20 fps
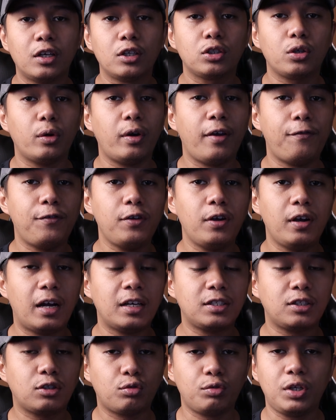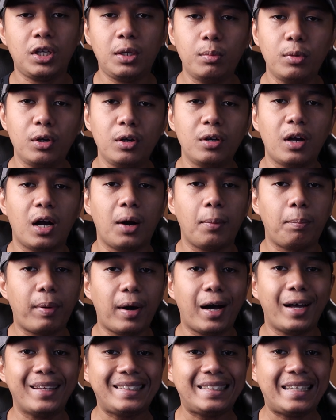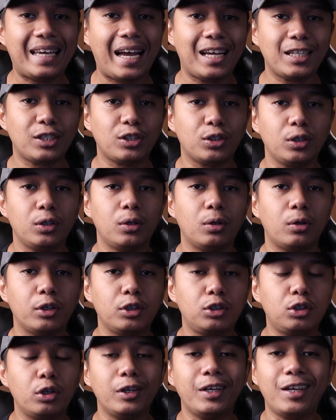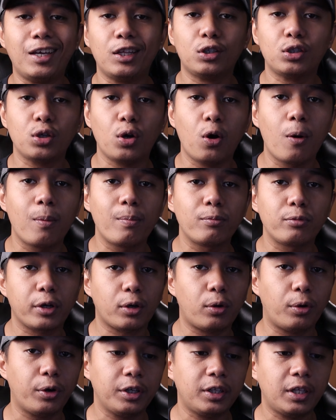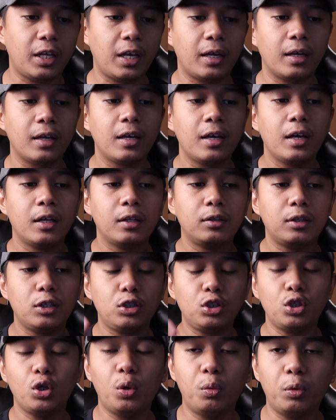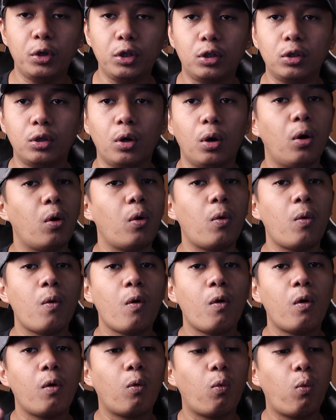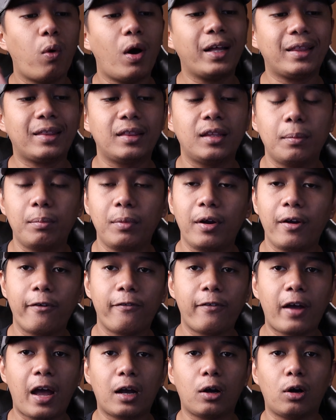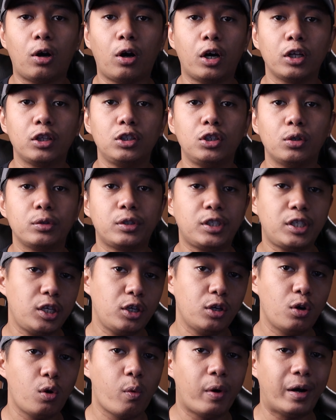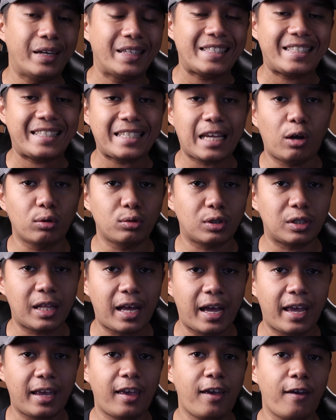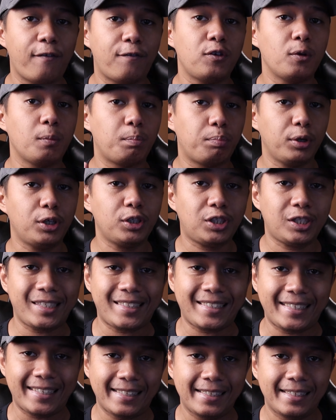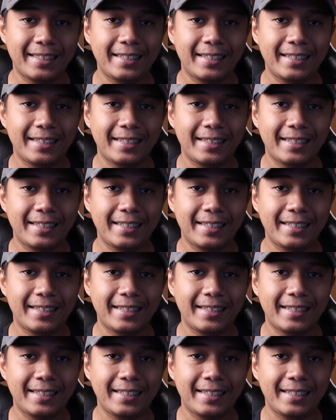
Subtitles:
So if you're a streamer, a podcaster, or you're into home recording, then you would know what the Mirfak Audio TU1 sounds like if you purchase it.